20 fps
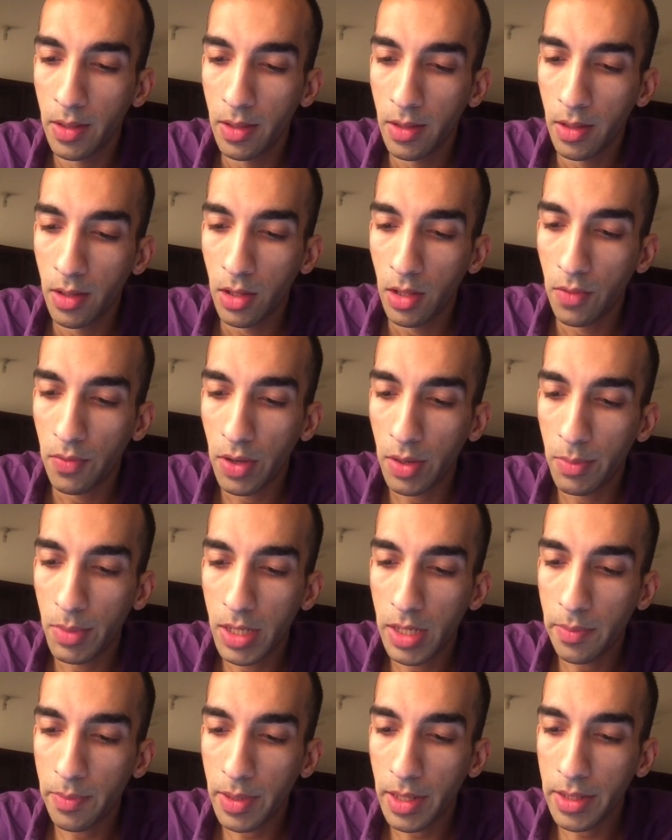If I
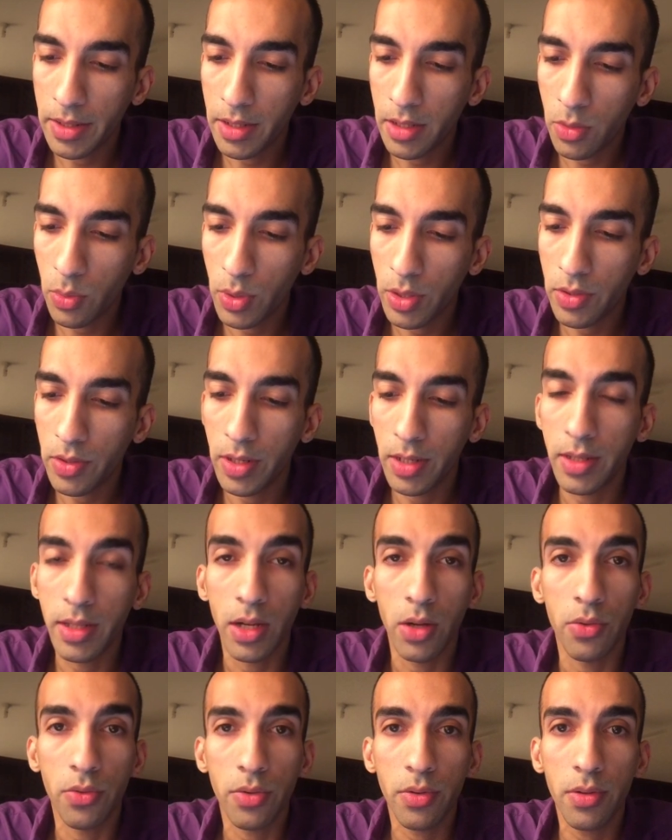multiply this with
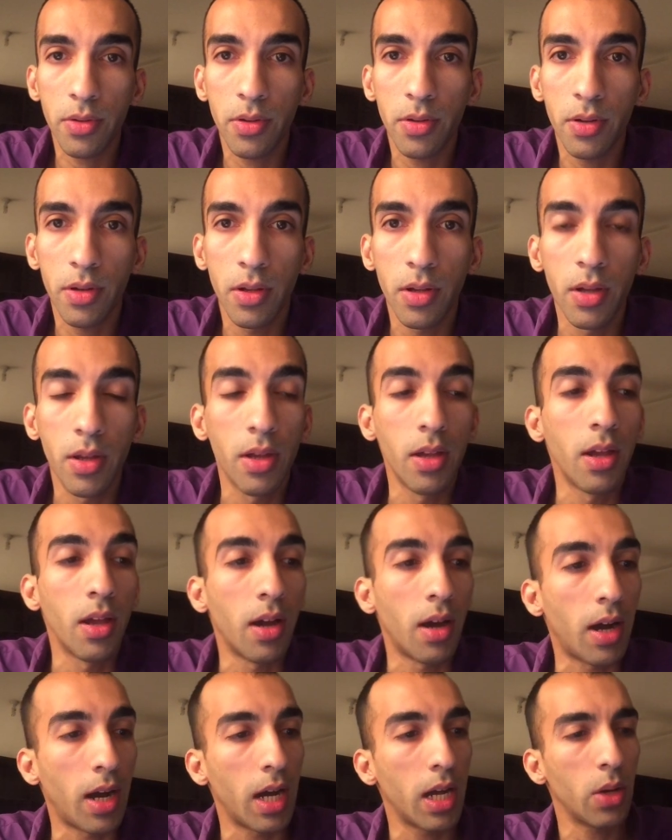3000,
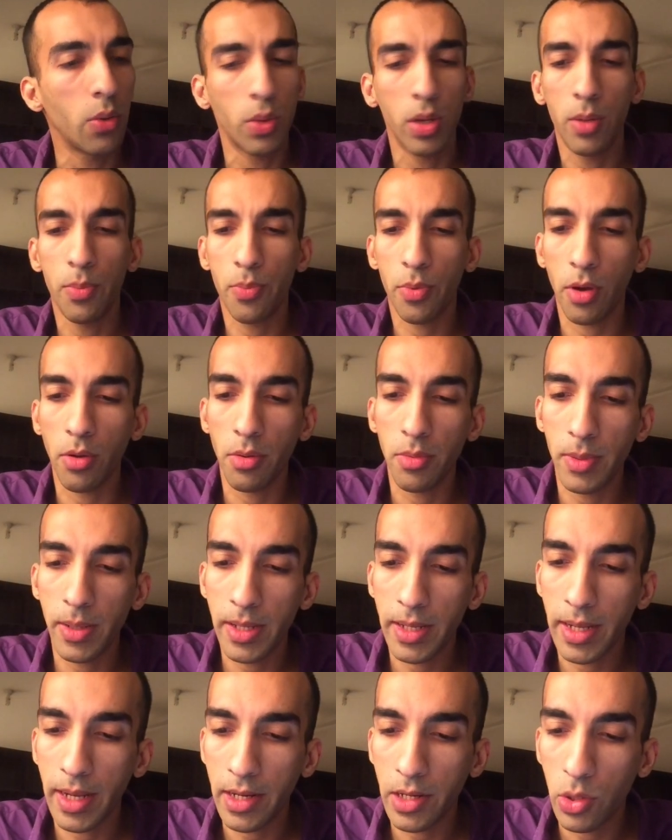I will probably
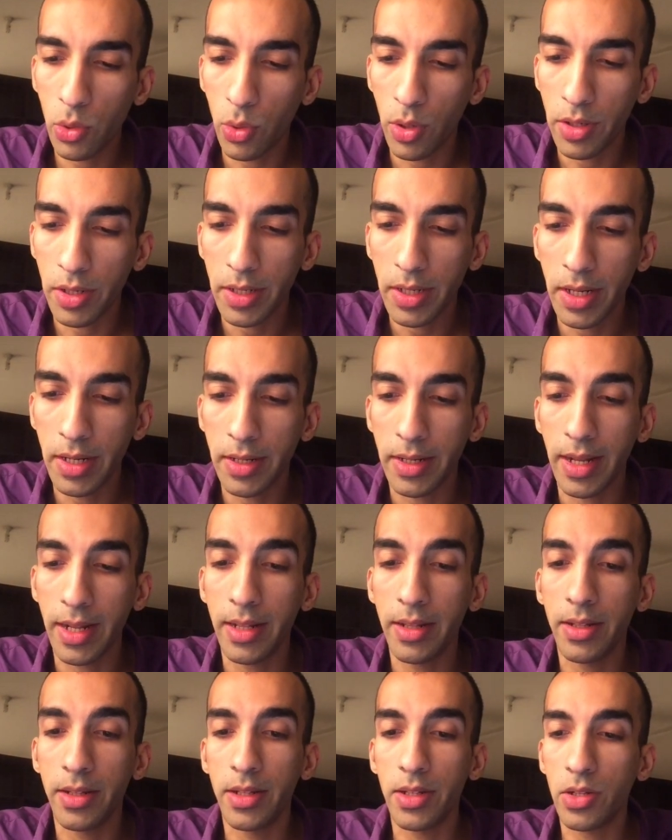get
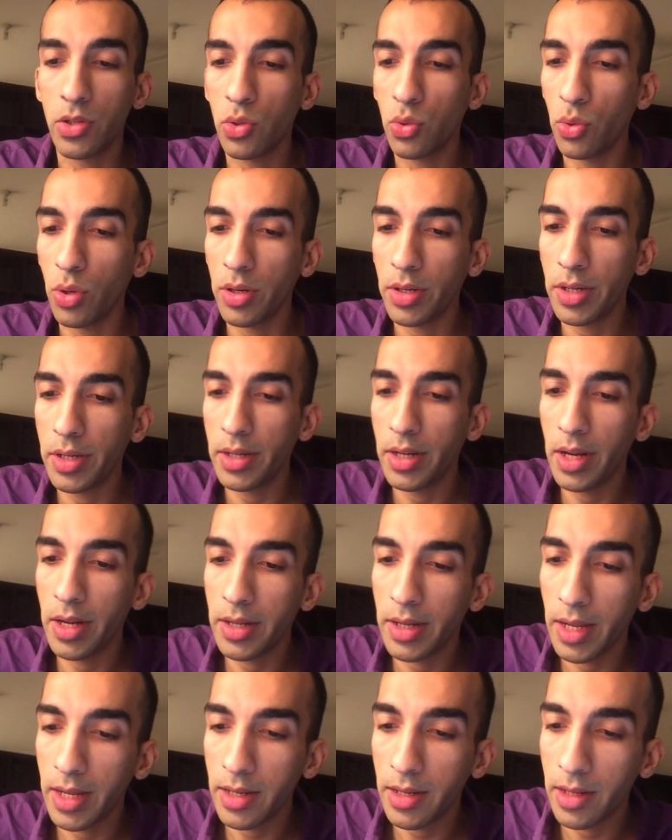210. This
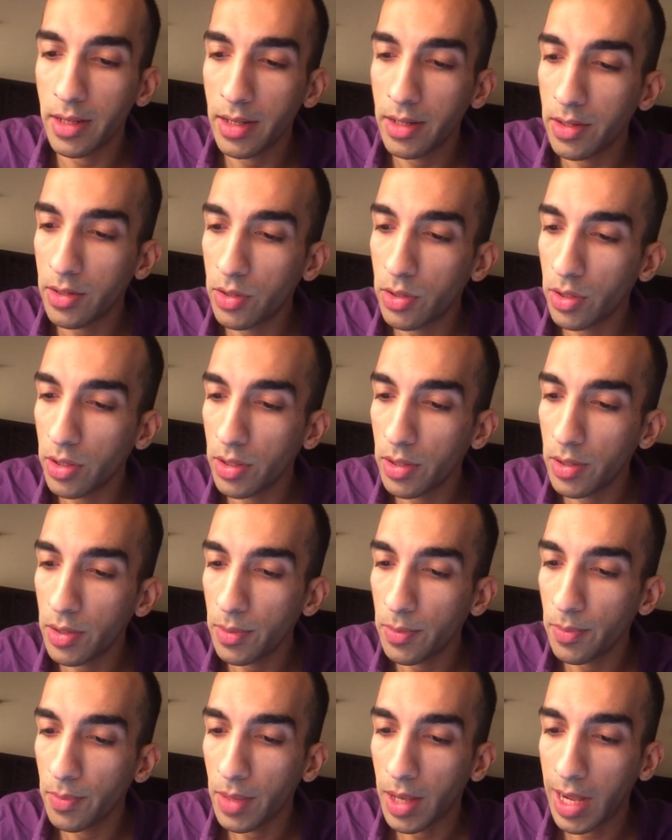210 is
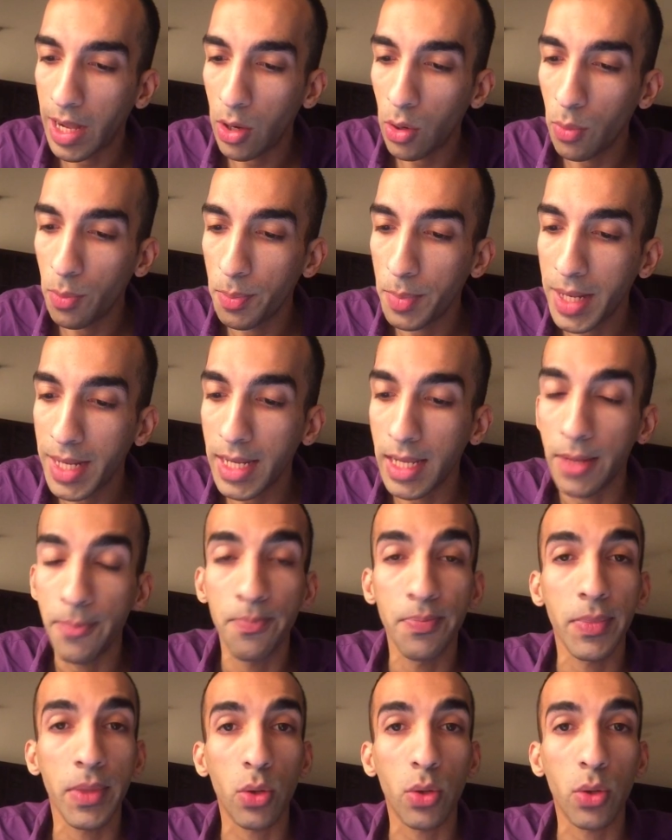the how many?